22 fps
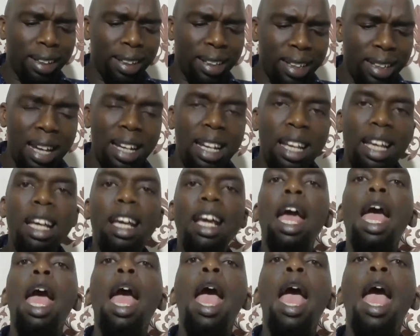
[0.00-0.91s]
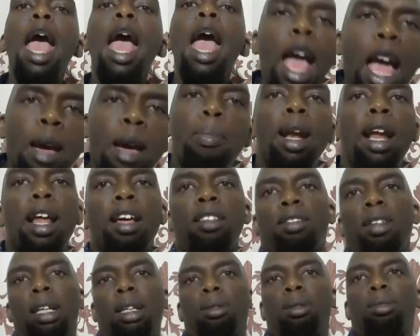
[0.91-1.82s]
running
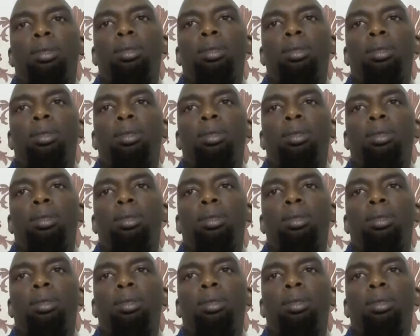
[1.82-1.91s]
aimlessly.